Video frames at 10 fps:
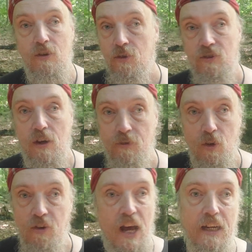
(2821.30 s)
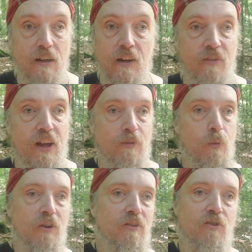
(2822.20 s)
or 7 or 9, and that
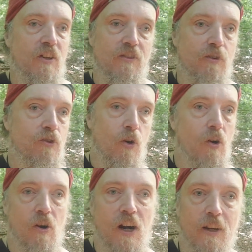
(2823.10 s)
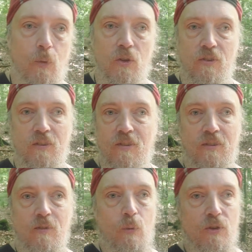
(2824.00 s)
was just a chore. It wasn't
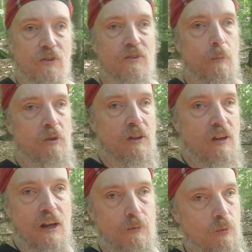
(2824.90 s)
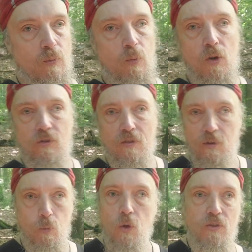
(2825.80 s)
something that
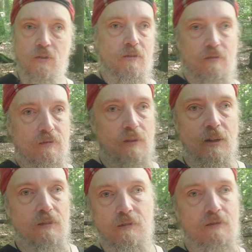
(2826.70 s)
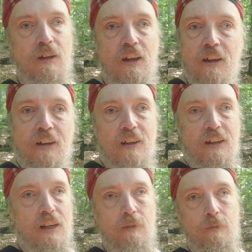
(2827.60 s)
wasn't
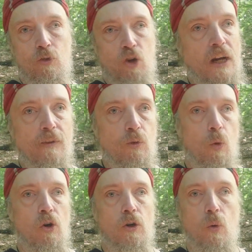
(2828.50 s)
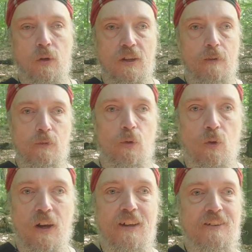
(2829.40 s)
even child's work or what have
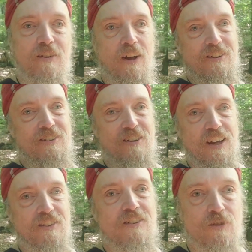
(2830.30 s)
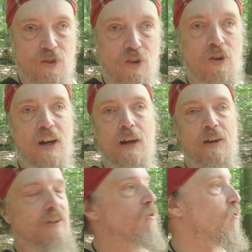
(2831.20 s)
you. It was just a chore I
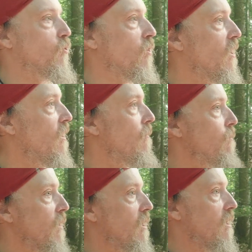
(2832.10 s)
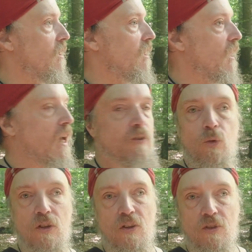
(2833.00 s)
had to do, like
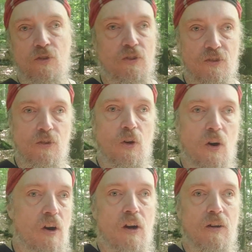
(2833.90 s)
doing the dishes or